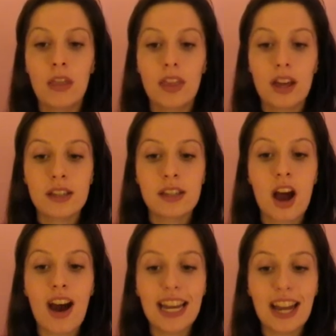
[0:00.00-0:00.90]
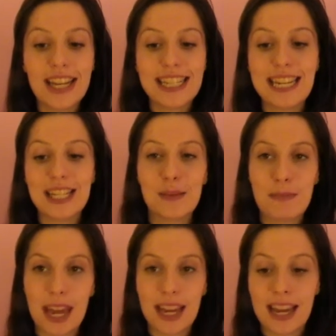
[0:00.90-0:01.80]
thus highlighting to
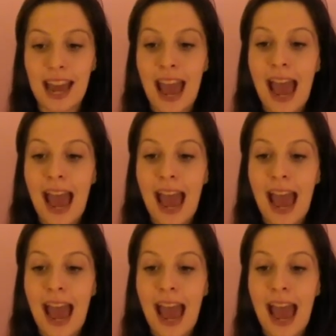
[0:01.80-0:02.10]
me